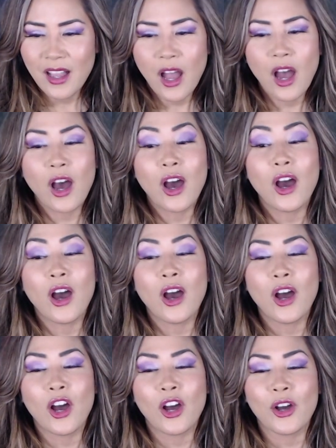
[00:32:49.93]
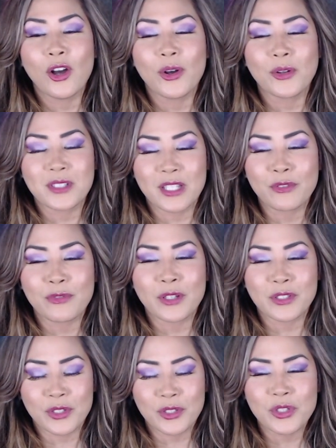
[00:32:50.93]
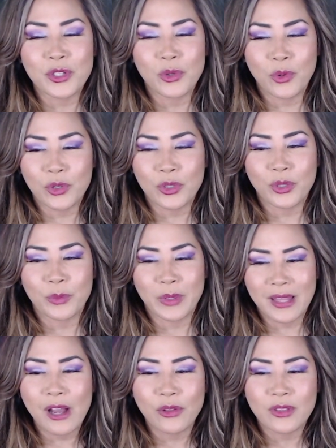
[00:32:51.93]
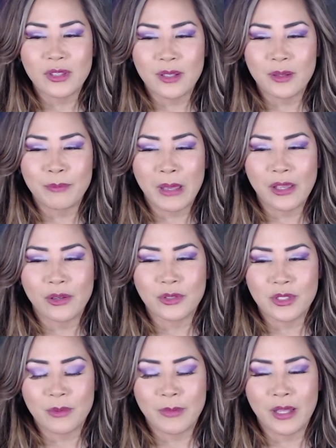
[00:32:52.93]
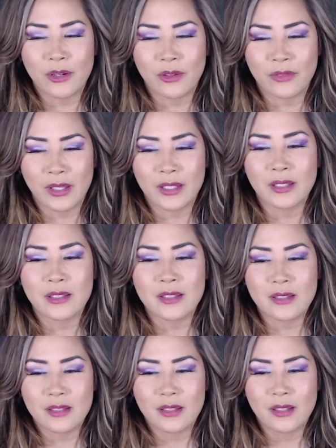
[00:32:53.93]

Oh, defreezer, so you order it without the mayo, tomato, and lettuce.